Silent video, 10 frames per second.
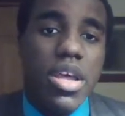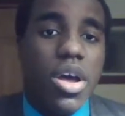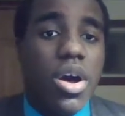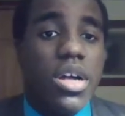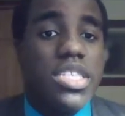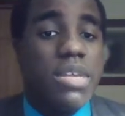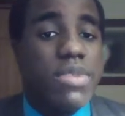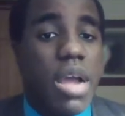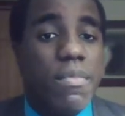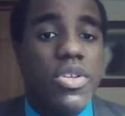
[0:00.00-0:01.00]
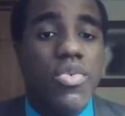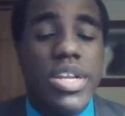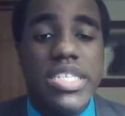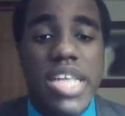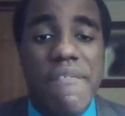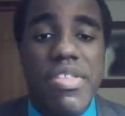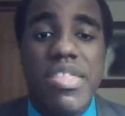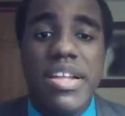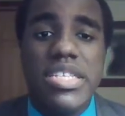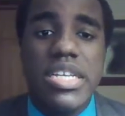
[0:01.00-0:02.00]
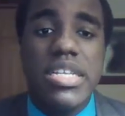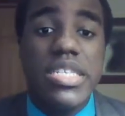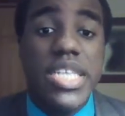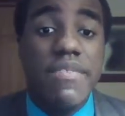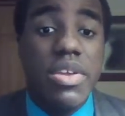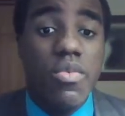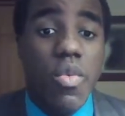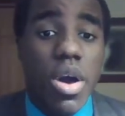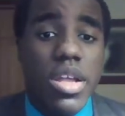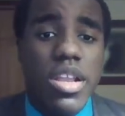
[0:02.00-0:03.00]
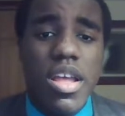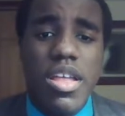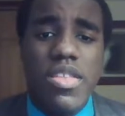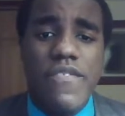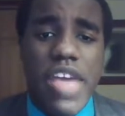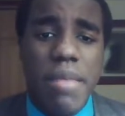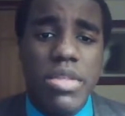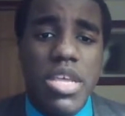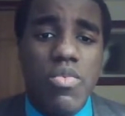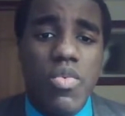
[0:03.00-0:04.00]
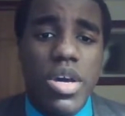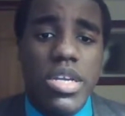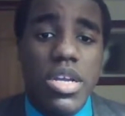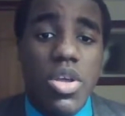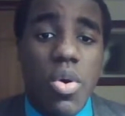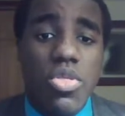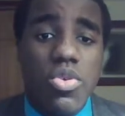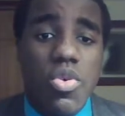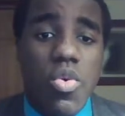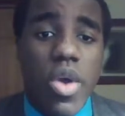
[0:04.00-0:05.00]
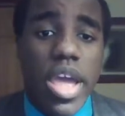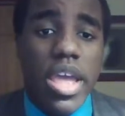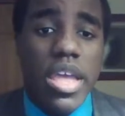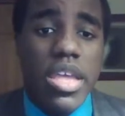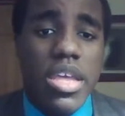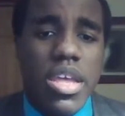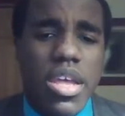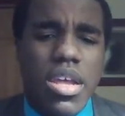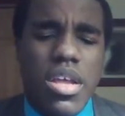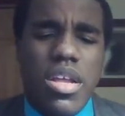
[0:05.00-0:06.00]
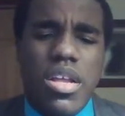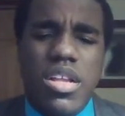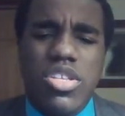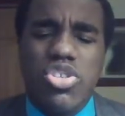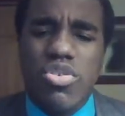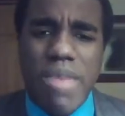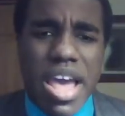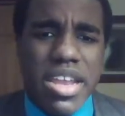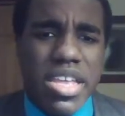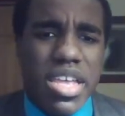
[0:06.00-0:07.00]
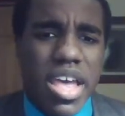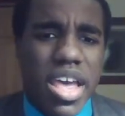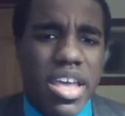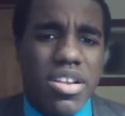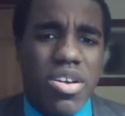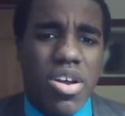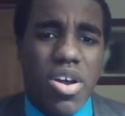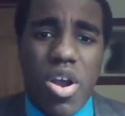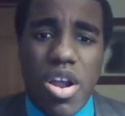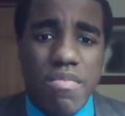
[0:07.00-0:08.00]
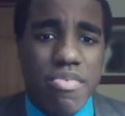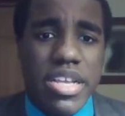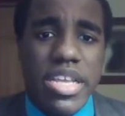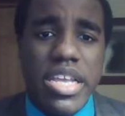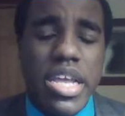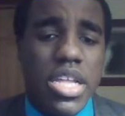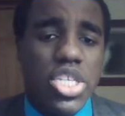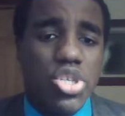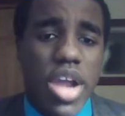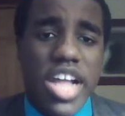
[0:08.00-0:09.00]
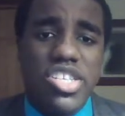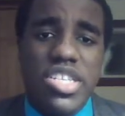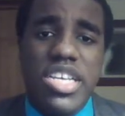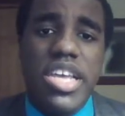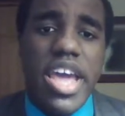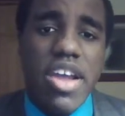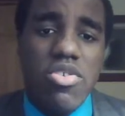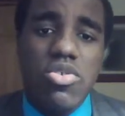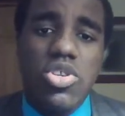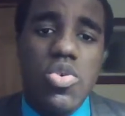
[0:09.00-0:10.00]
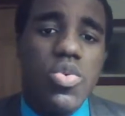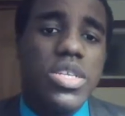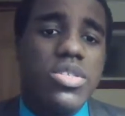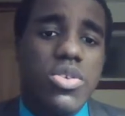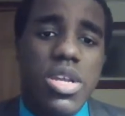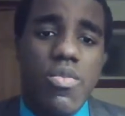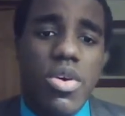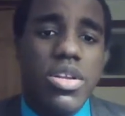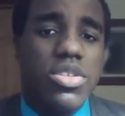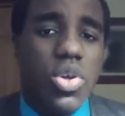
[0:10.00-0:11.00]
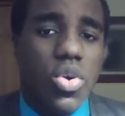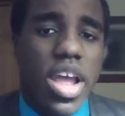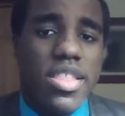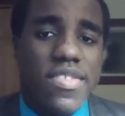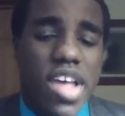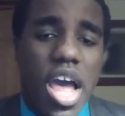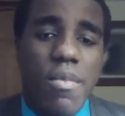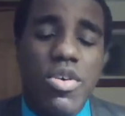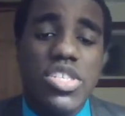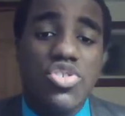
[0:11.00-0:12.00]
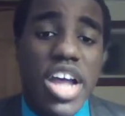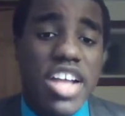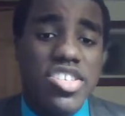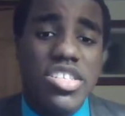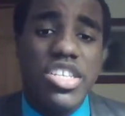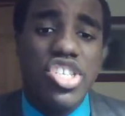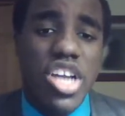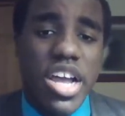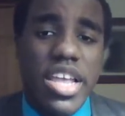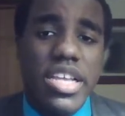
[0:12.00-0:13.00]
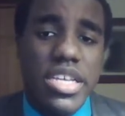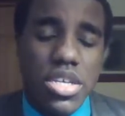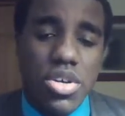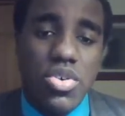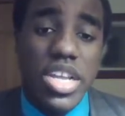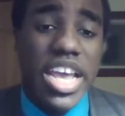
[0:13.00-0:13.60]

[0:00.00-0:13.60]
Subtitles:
On September 27th, 1971, the family would go through a traumatic and heartbreaking tragedy. Harold, who was 31 years old at the time, was tragically shot and killed